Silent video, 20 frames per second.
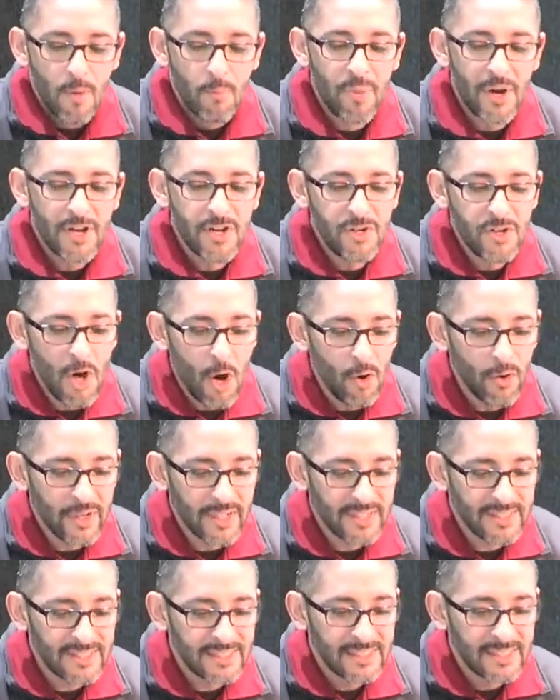But
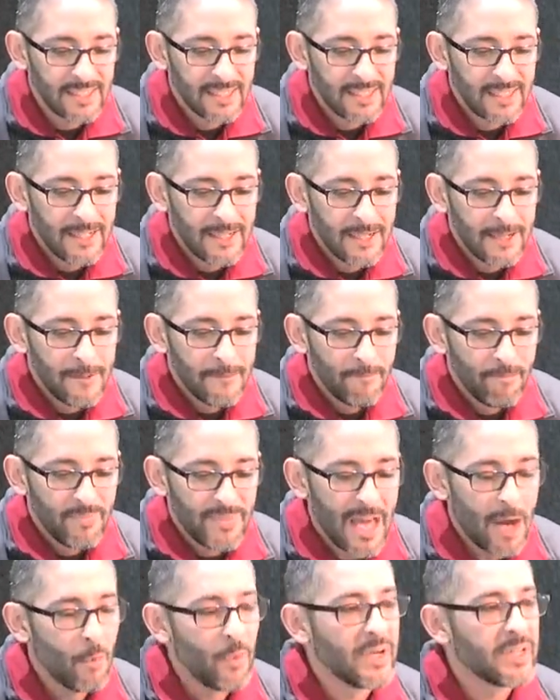notice
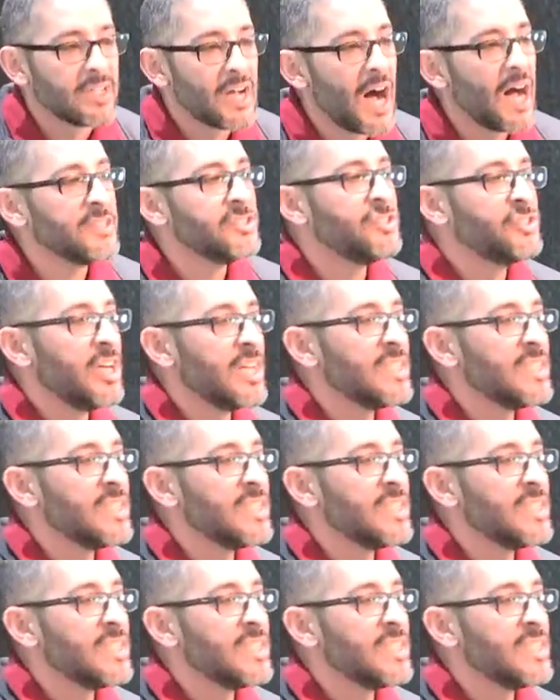that when God's